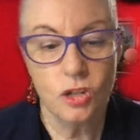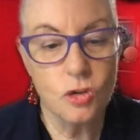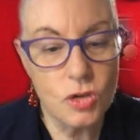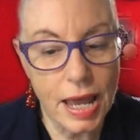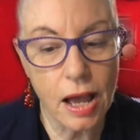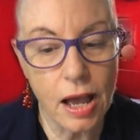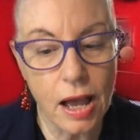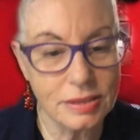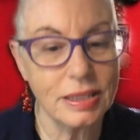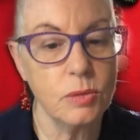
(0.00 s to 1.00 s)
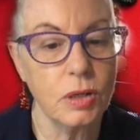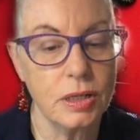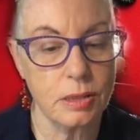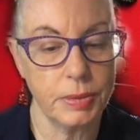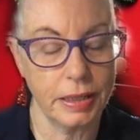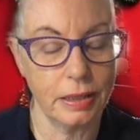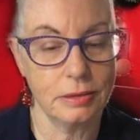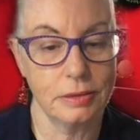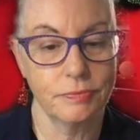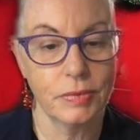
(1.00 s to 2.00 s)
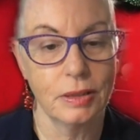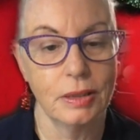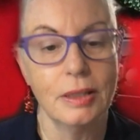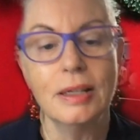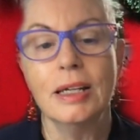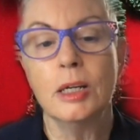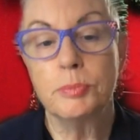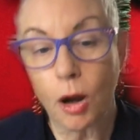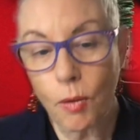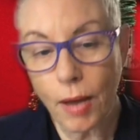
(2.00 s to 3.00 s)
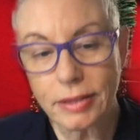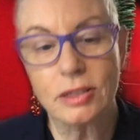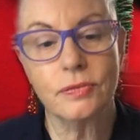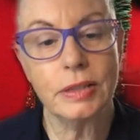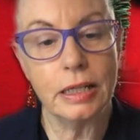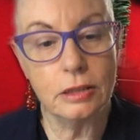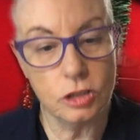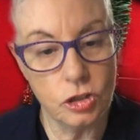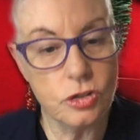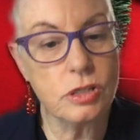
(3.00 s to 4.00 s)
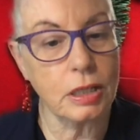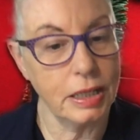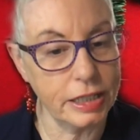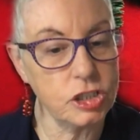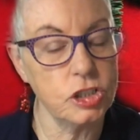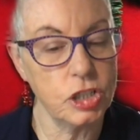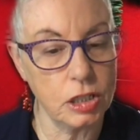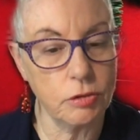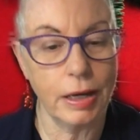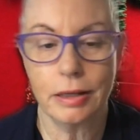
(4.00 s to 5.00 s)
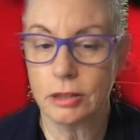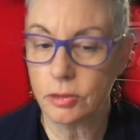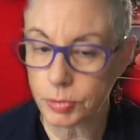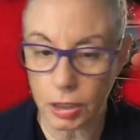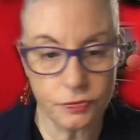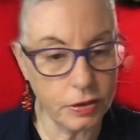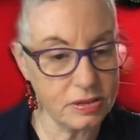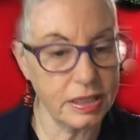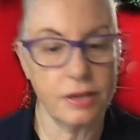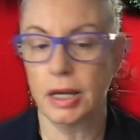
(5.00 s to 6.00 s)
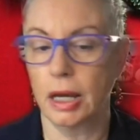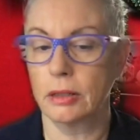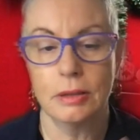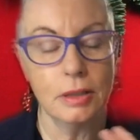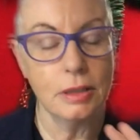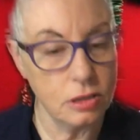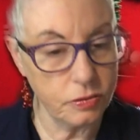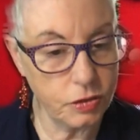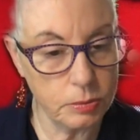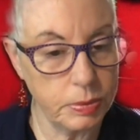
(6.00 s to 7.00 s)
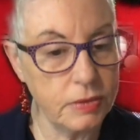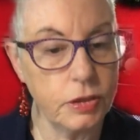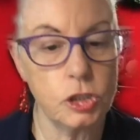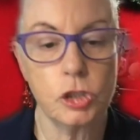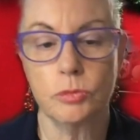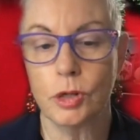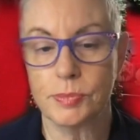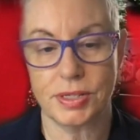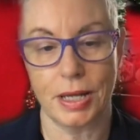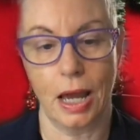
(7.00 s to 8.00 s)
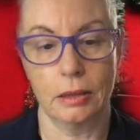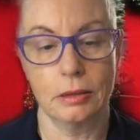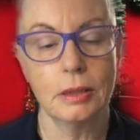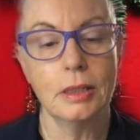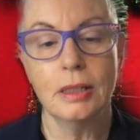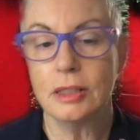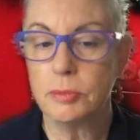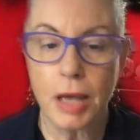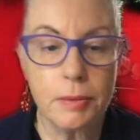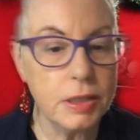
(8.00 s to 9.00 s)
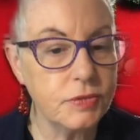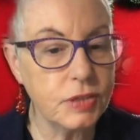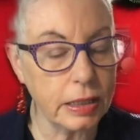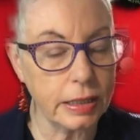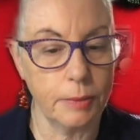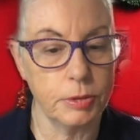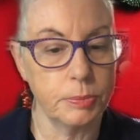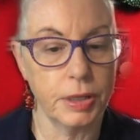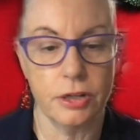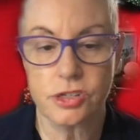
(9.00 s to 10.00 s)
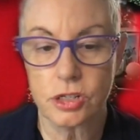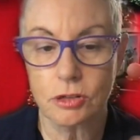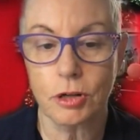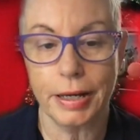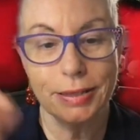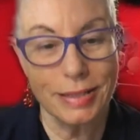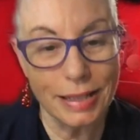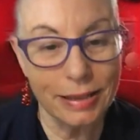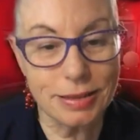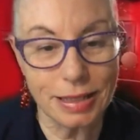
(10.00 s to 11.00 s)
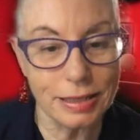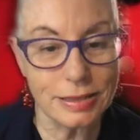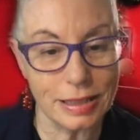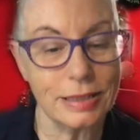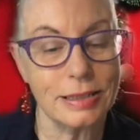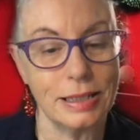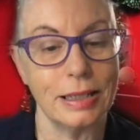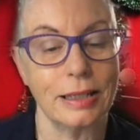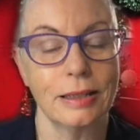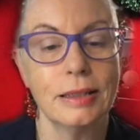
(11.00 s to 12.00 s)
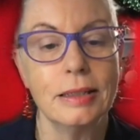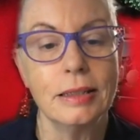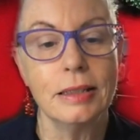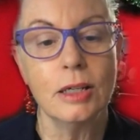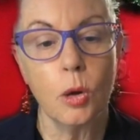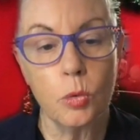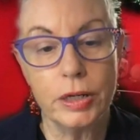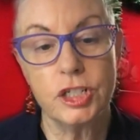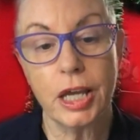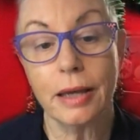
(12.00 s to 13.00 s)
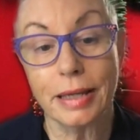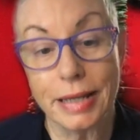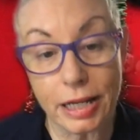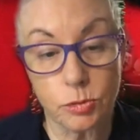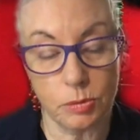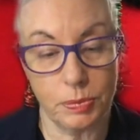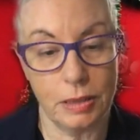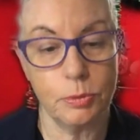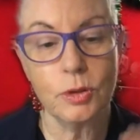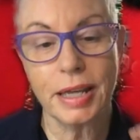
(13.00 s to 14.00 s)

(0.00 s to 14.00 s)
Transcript: You now can see what it's about. Proactively use the Konnection Generator. Your profile's now done. Your Be Virtual Room's done. Maybe you've done a couple of posts. Great. Tick, tick, tick, tick. Reach out and connect with people.